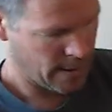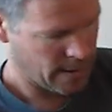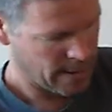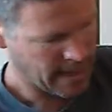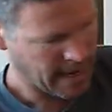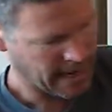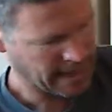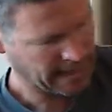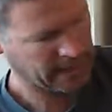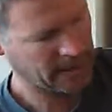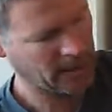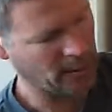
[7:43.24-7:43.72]

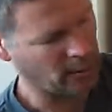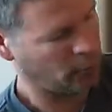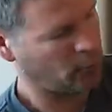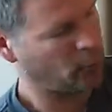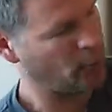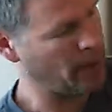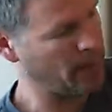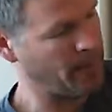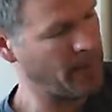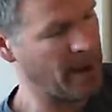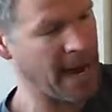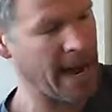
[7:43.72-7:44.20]
nice little
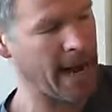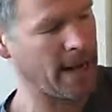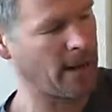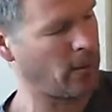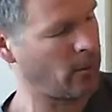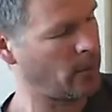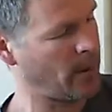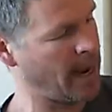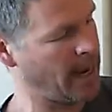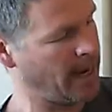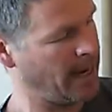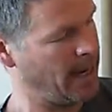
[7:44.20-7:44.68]
grip handle
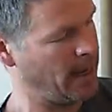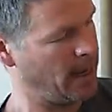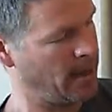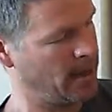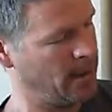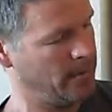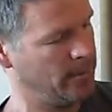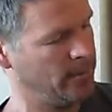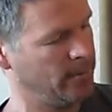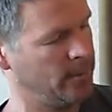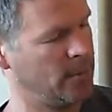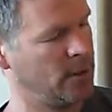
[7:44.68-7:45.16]
right
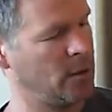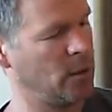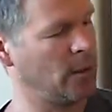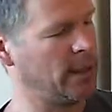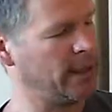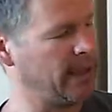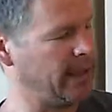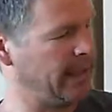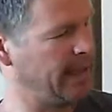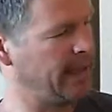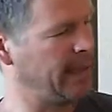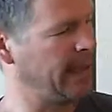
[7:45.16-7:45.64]
here, so
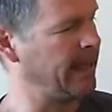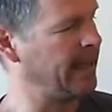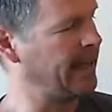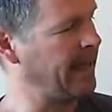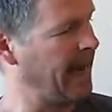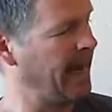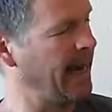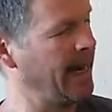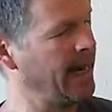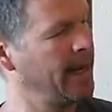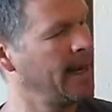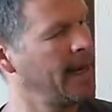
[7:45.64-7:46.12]
it's easy to
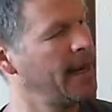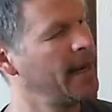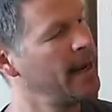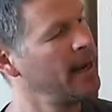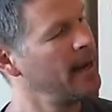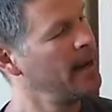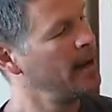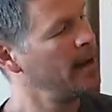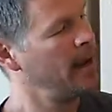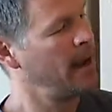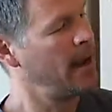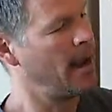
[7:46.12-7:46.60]
take
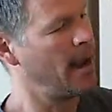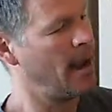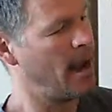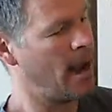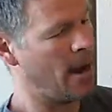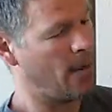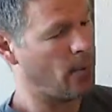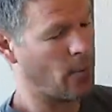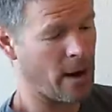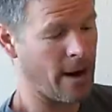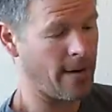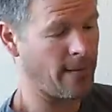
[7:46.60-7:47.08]

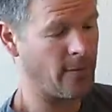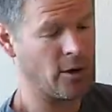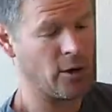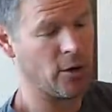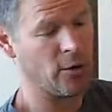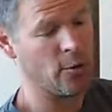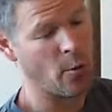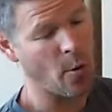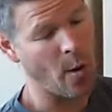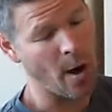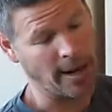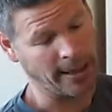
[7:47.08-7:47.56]
wherever
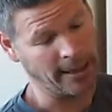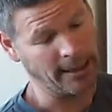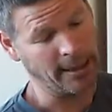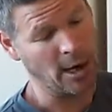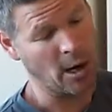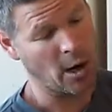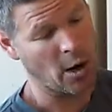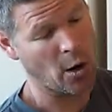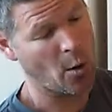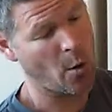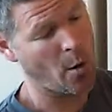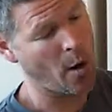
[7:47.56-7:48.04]
you want to
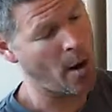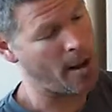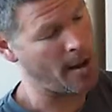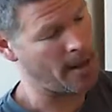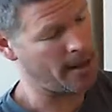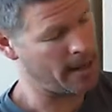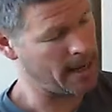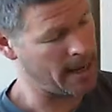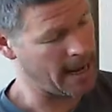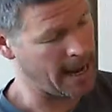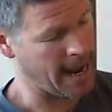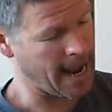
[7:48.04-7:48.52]
go.
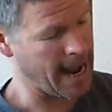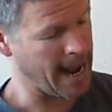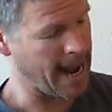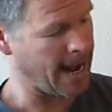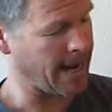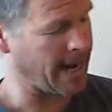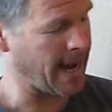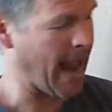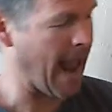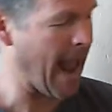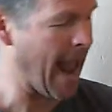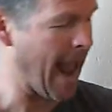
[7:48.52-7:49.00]

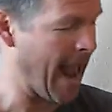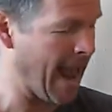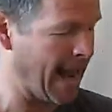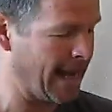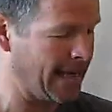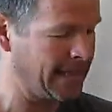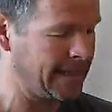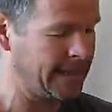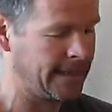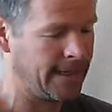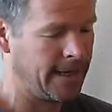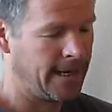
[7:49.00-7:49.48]
And
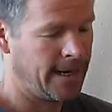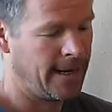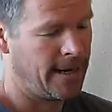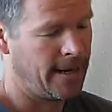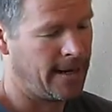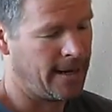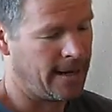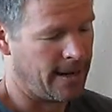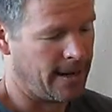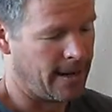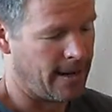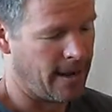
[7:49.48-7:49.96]
as
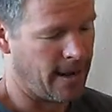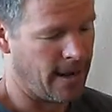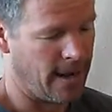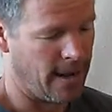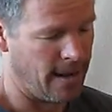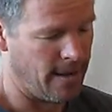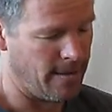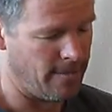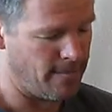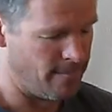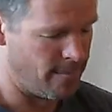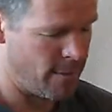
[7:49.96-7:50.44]

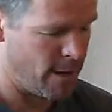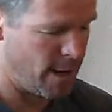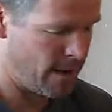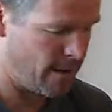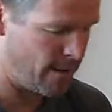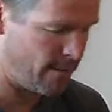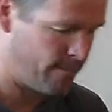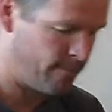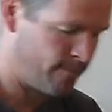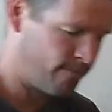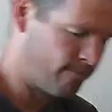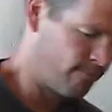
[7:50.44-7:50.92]

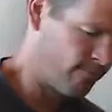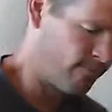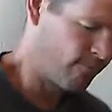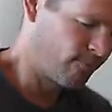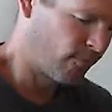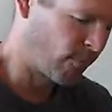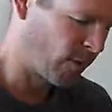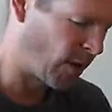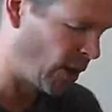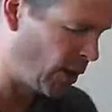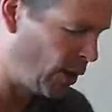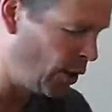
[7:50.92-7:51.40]

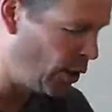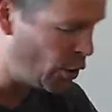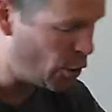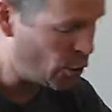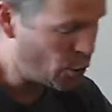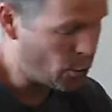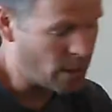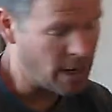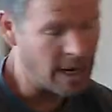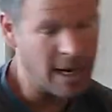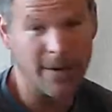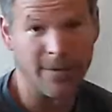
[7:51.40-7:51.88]

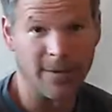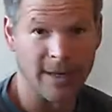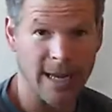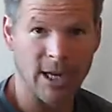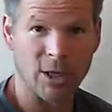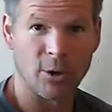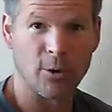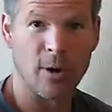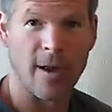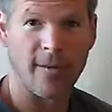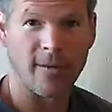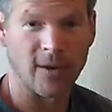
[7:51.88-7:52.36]
in
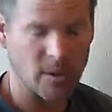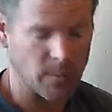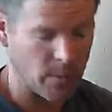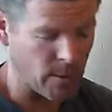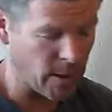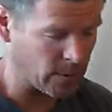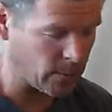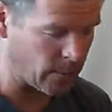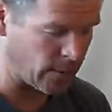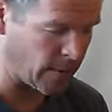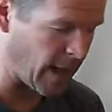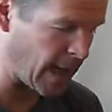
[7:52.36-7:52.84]
case you have
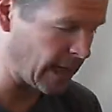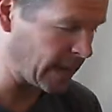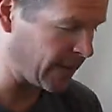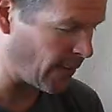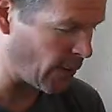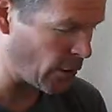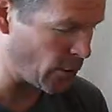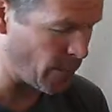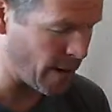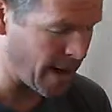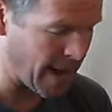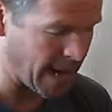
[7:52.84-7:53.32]
experience with lots of
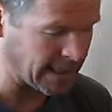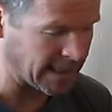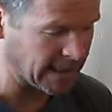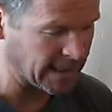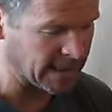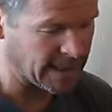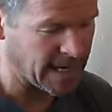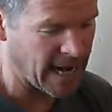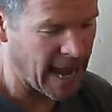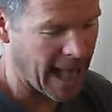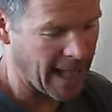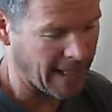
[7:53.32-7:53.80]
other pads,
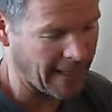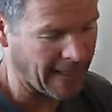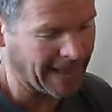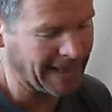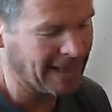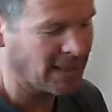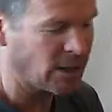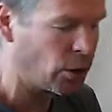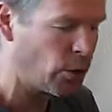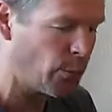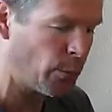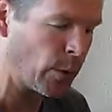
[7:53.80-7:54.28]
it's not like
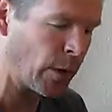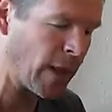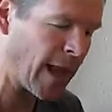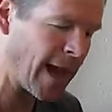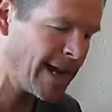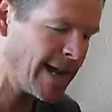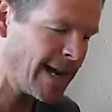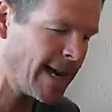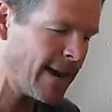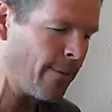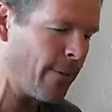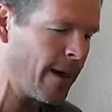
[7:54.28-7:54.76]
super
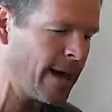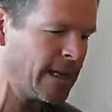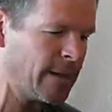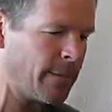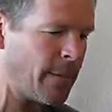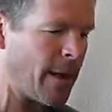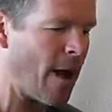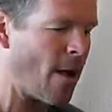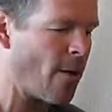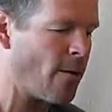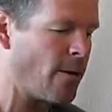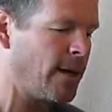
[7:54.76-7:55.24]
light. It weighs
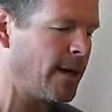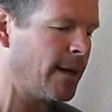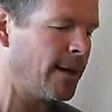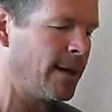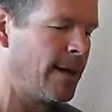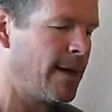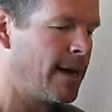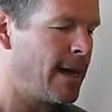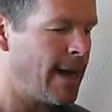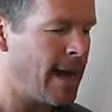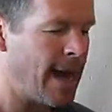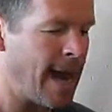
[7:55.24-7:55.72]
about
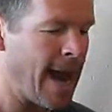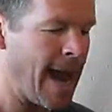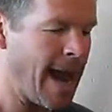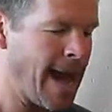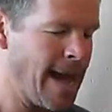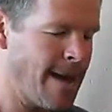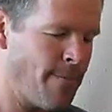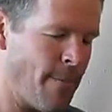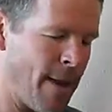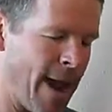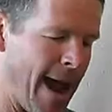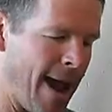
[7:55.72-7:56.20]

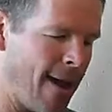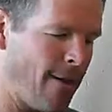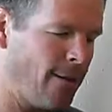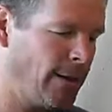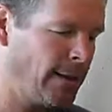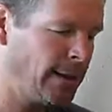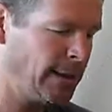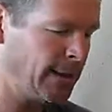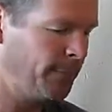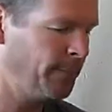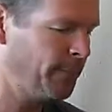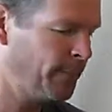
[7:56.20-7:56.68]
8
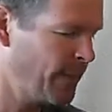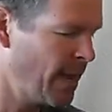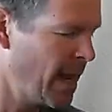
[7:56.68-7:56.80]
pounds,